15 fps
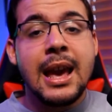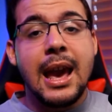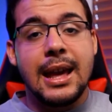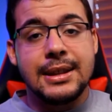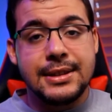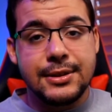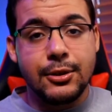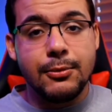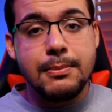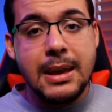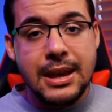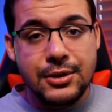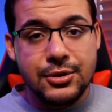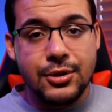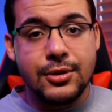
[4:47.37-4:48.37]
and still
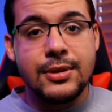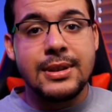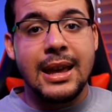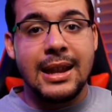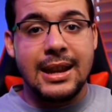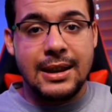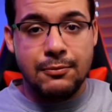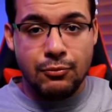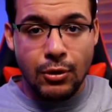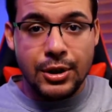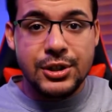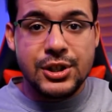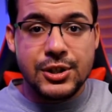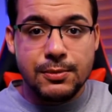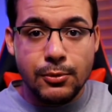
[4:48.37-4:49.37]
make sure that it
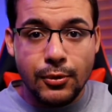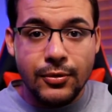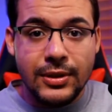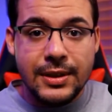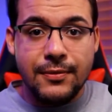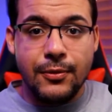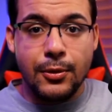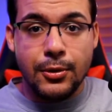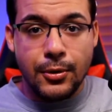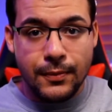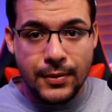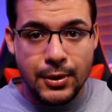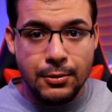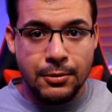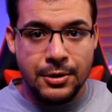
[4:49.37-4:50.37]
runs smoothly for your
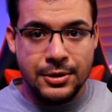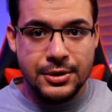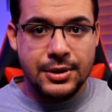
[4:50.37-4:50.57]
viewers.